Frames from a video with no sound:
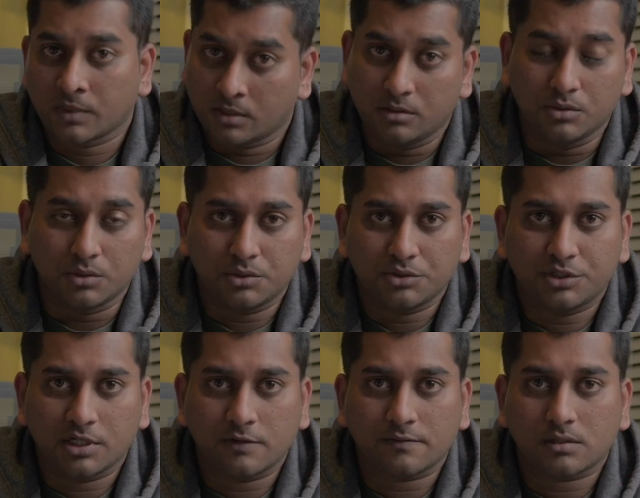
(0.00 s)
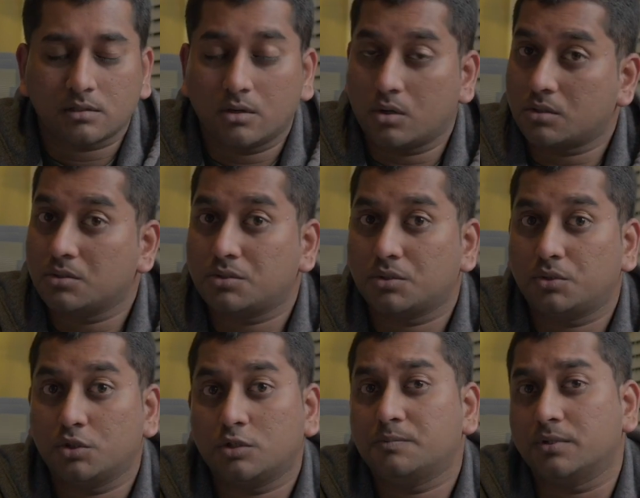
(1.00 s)
No two chefs or no two
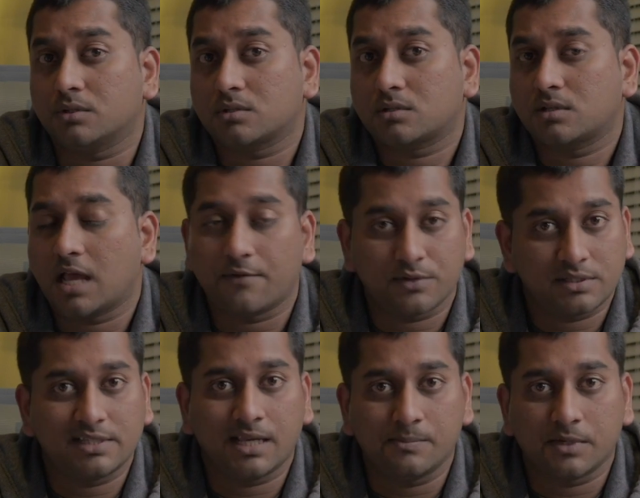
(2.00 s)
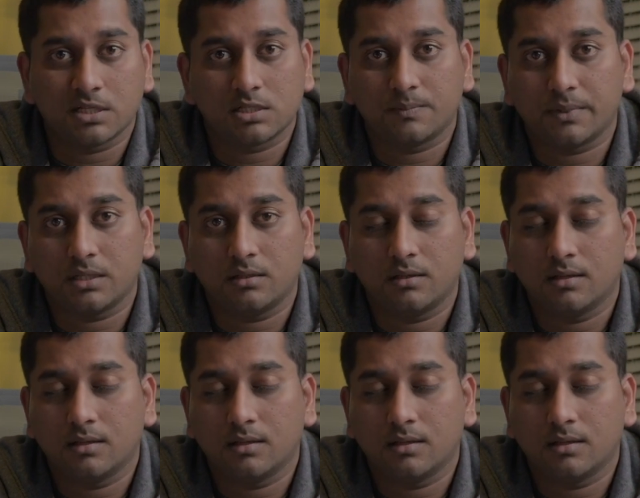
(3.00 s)
cookbooks have the same recipe.